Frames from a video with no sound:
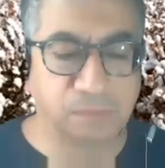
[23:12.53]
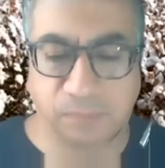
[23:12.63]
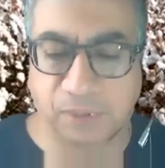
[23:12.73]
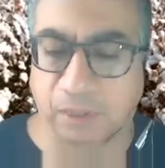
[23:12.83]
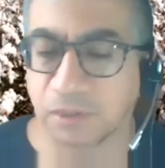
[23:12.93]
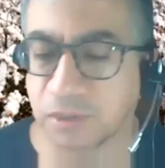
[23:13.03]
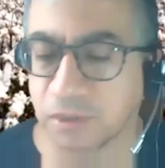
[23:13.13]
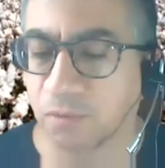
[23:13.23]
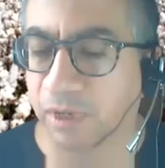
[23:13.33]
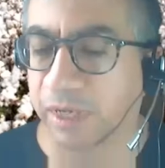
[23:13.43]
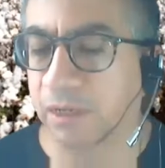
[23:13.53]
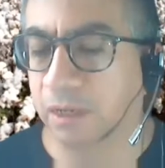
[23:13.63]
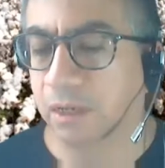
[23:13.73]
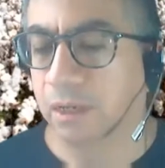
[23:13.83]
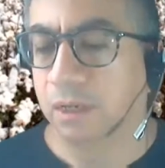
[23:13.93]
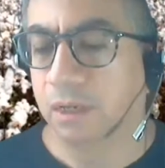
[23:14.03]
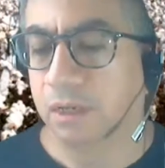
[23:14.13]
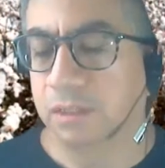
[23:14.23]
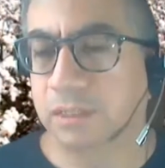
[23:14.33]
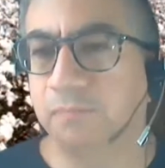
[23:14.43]
done in a certain way.
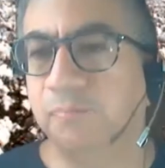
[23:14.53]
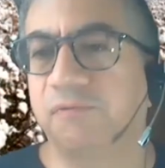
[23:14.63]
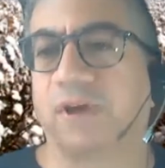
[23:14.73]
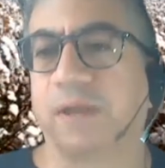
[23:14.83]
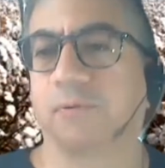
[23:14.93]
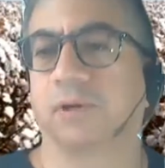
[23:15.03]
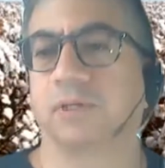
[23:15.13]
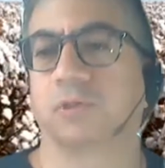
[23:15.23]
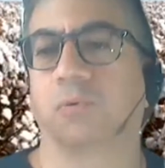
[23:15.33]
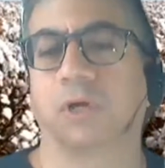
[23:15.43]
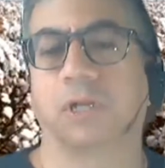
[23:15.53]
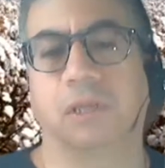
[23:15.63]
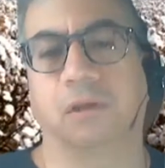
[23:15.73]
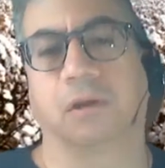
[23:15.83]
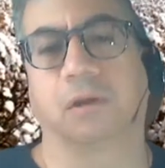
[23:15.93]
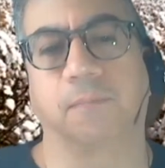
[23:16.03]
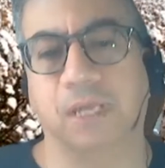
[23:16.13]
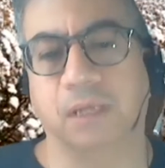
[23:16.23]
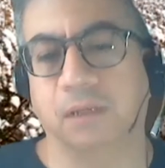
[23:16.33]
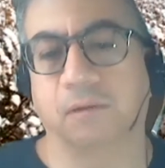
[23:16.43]
Simply Fiber is working on
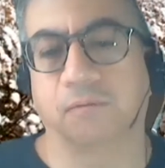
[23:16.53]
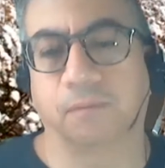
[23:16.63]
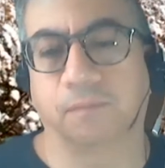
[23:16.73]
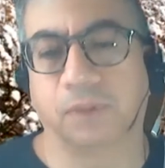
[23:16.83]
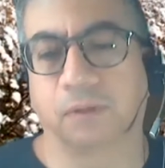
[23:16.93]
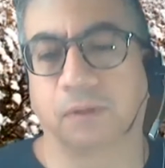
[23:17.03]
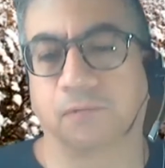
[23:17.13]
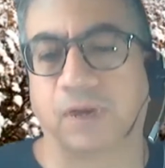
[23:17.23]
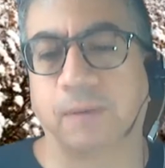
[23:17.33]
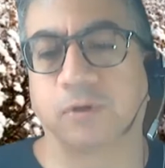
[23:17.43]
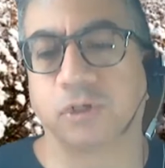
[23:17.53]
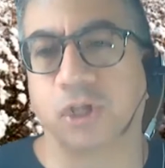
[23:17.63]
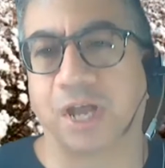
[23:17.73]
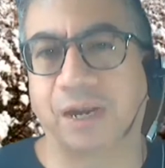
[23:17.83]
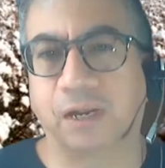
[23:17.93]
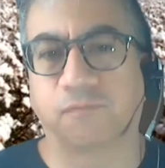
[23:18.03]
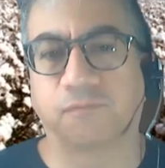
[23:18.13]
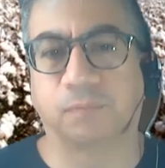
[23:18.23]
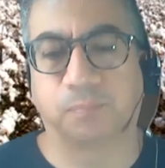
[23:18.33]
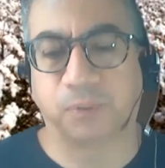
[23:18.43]
making fibers not out of
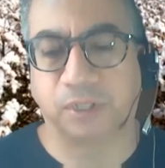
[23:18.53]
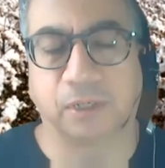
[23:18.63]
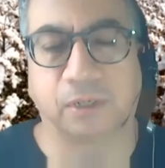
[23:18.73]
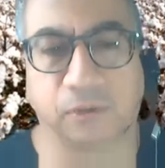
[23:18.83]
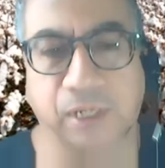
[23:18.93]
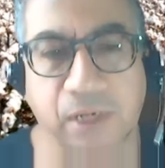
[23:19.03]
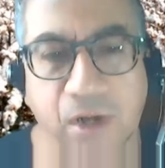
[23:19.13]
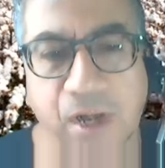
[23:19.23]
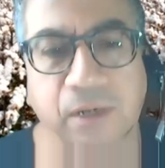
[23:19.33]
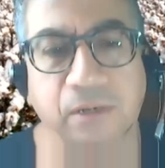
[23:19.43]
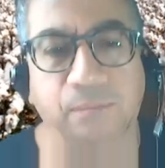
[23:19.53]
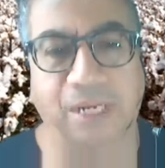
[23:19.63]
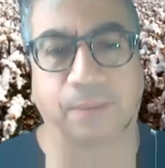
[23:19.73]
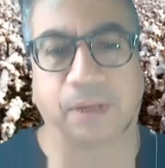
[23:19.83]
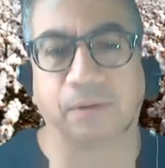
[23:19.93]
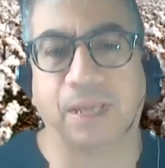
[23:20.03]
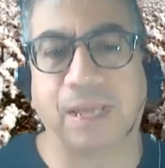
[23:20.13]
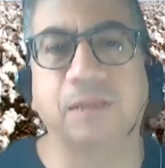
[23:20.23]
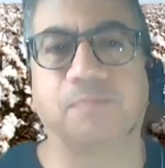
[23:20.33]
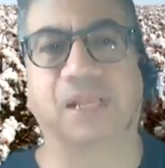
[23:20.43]
particularly cotton, but about
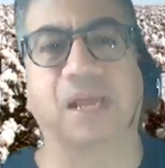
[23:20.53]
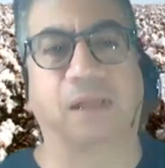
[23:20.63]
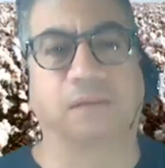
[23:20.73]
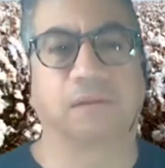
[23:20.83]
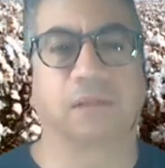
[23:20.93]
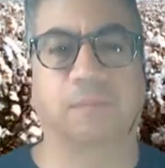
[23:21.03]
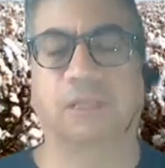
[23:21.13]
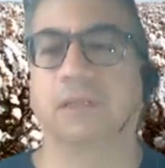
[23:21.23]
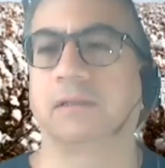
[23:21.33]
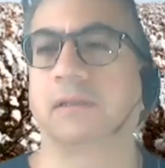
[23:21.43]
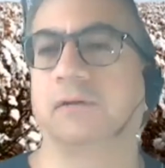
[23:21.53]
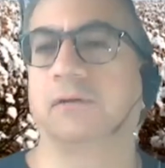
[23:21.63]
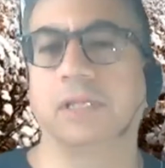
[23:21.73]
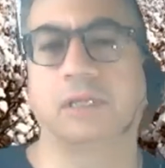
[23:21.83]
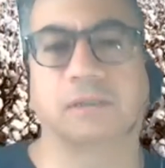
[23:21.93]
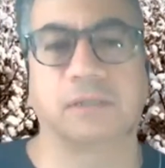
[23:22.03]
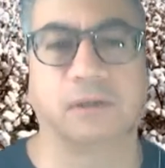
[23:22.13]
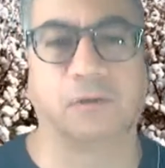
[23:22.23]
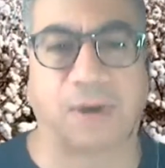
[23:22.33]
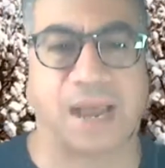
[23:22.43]
any plant. I mean, they literally could
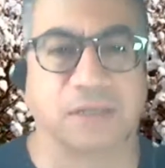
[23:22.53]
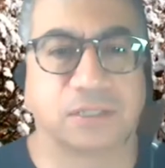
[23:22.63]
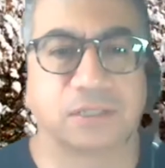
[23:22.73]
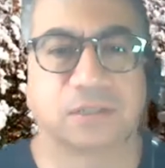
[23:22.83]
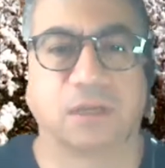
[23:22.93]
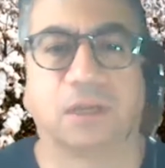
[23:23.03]
take grass.